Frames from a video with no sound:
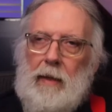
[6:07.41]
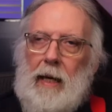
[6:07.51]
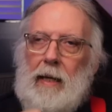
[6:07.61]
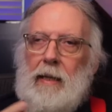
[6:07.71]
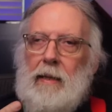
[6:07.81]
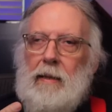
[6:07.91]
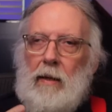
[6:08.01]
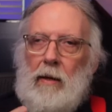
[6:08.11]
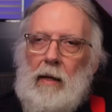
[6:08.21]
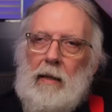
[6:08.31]
that is
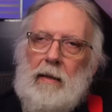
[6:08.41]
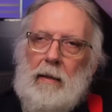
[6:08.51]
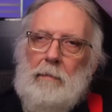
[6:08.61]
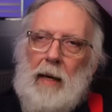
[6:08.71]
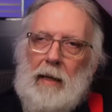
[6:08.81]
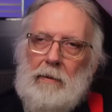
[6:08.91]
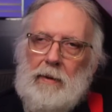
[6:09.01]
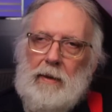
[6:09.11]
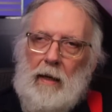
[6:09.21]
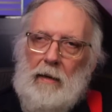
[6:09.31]
on the
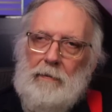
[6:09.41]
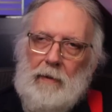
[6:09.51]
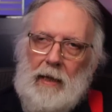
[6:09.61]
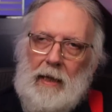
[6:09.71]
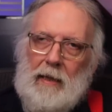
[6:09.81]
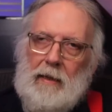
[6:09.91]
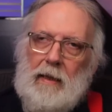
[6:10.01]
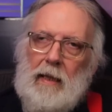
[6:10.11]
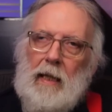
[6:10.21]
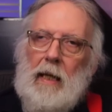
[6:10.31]
Microsoft list